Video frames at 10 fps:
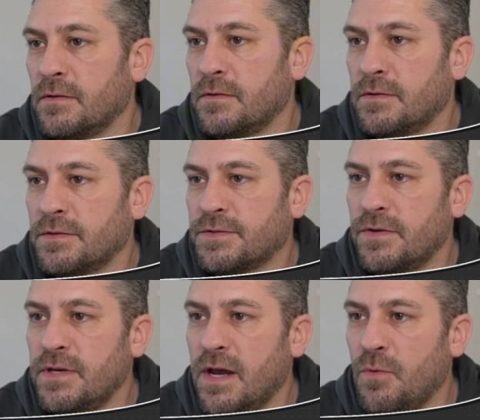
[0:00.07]
So
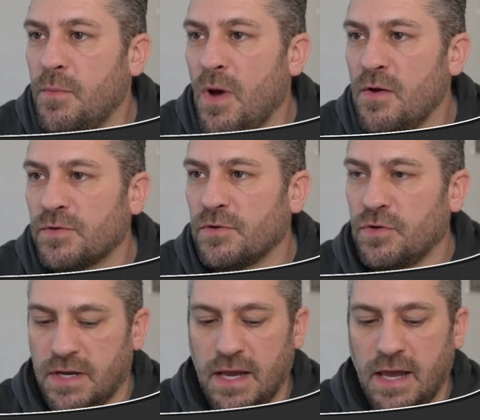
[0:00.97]
now we might also
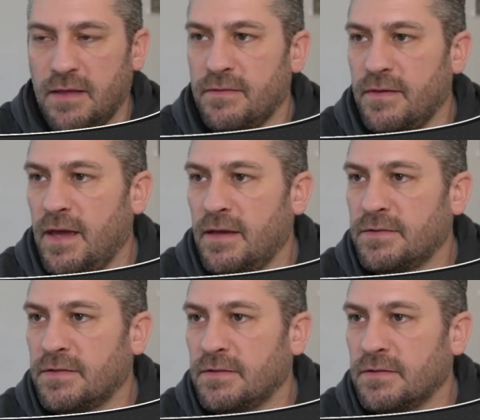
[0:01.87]
look at
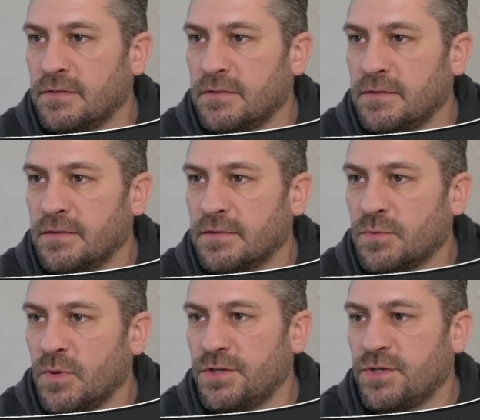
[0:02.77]
that
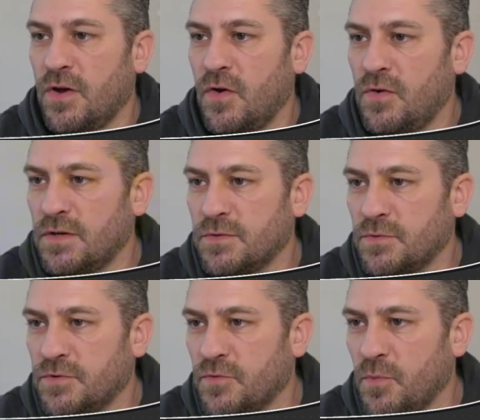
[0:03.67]
switch node. So we'll
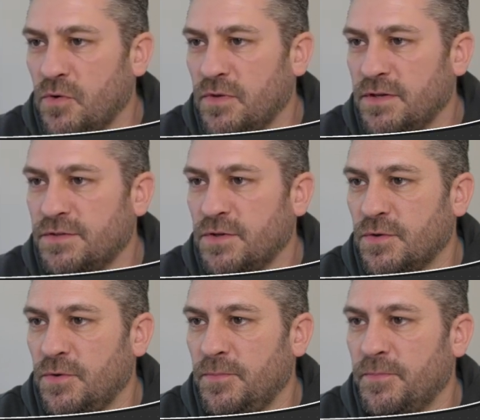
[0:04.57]
just remove these
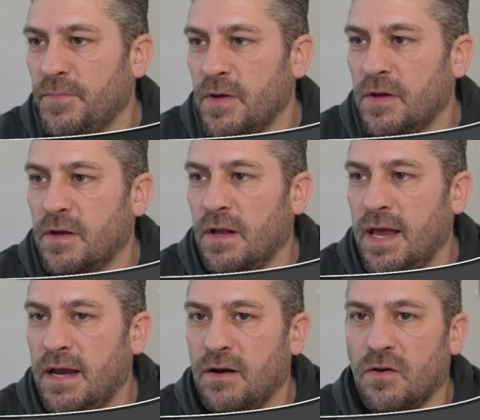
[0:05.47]
two. I'll
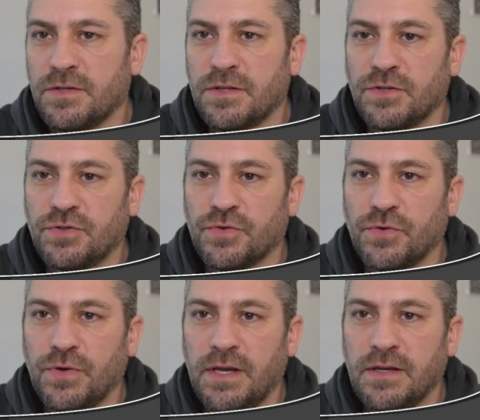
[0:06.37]
add it onto the true
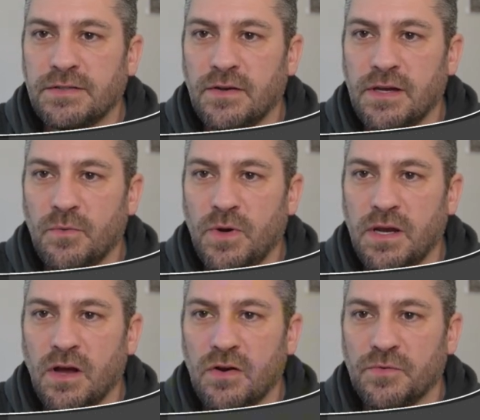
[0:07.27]
here. So again, we can
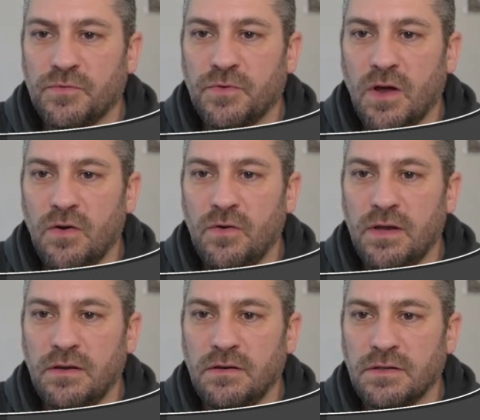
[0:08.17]
go into flow
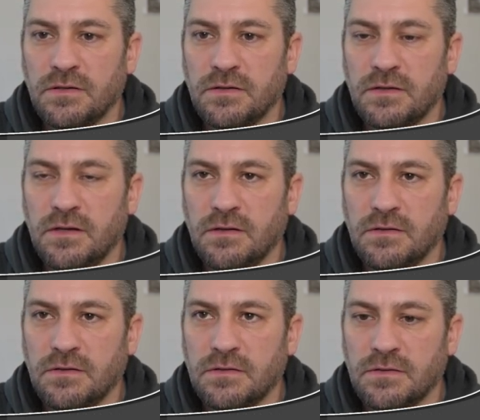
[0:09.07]
and
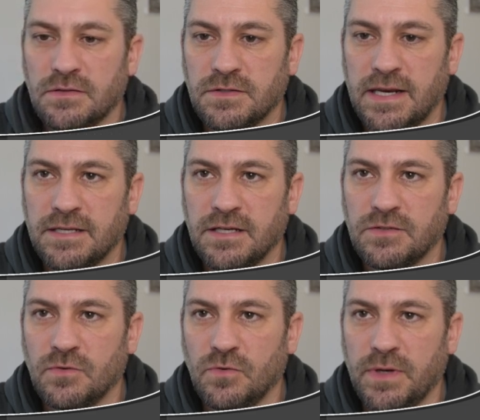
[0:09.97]
select
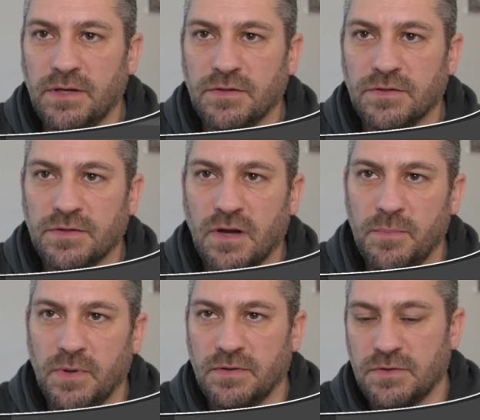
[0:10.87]
it, or we can just type
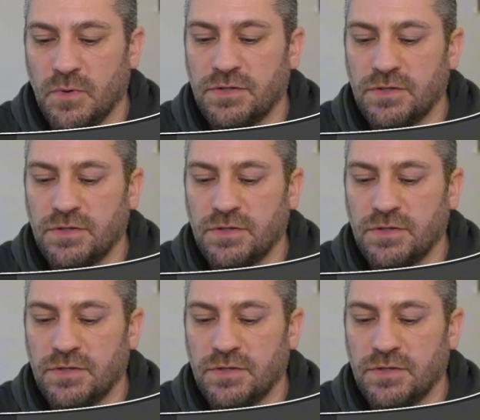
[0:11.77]
in switch